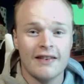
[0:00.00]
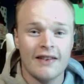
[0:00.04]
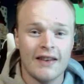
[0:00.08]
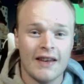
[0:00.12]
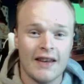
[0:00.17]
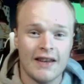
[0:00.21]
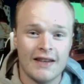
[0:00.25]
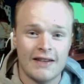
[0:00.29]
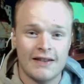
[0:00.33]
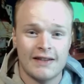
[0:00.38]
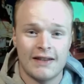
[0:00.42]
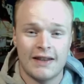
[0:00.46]

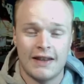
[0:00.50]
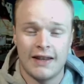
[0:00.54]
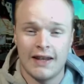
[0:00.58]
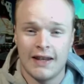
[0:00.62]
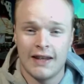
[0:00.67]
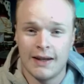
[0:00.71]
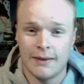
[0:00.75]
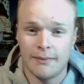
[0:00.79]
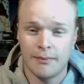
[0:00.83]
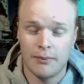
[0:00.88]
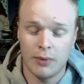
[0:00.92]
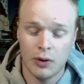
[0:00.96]
is the
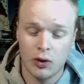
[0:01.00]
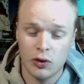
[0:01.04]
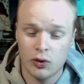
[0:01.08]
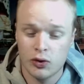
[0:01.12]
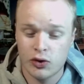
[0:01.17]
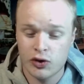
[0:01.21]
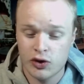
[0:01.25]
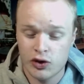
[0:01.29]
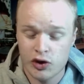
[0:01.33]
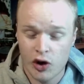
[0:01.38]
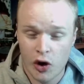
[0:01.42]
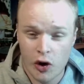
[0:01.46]
Blue
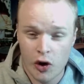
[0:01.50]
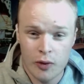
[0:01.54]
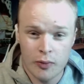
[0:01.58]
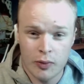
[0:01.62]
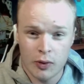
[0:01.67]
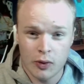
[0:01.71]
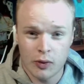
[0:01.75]
Snowball